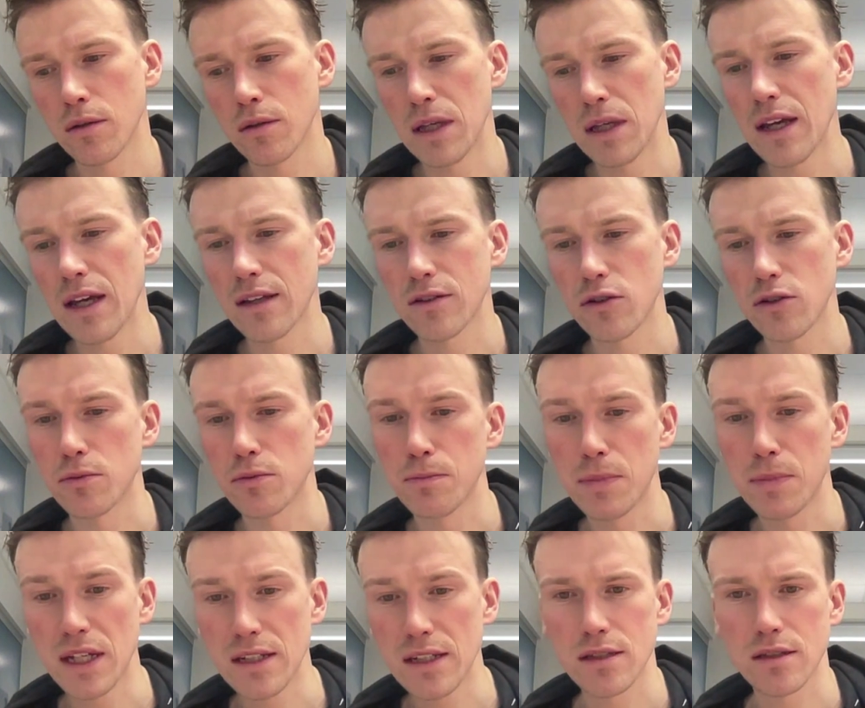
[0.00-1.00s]
be at your
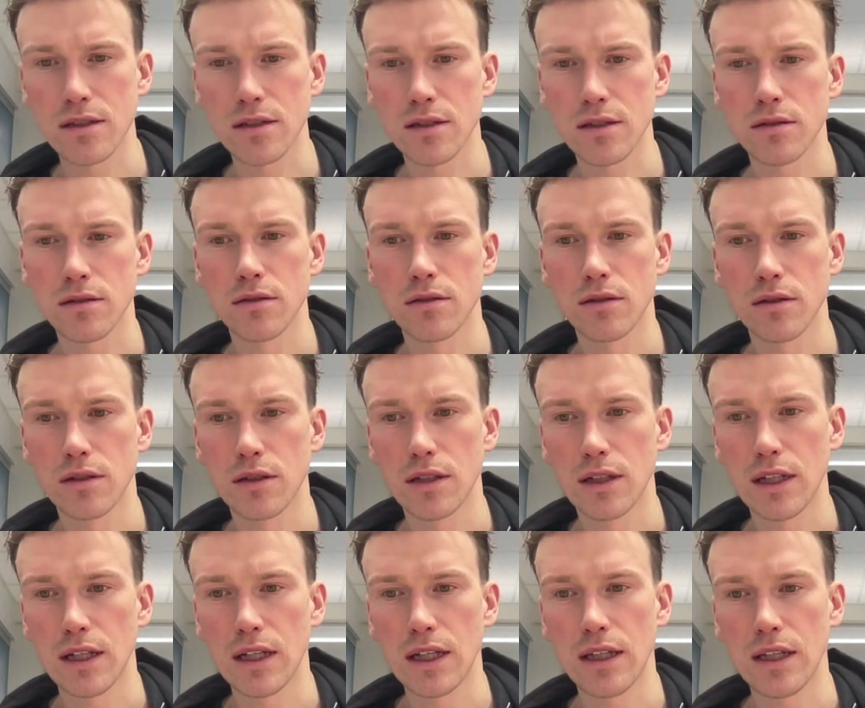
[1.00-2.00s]
best
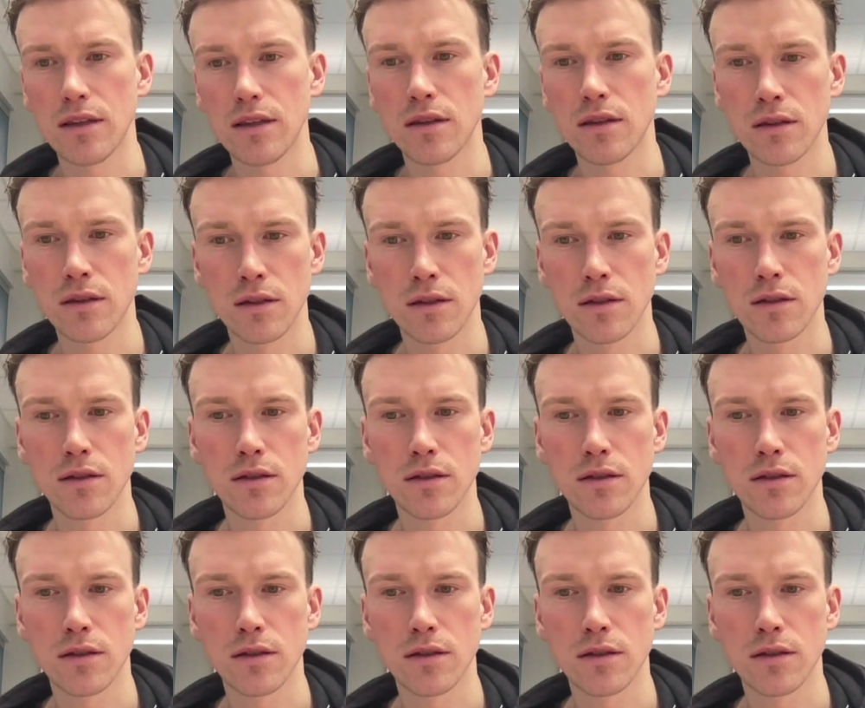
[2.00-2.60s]
in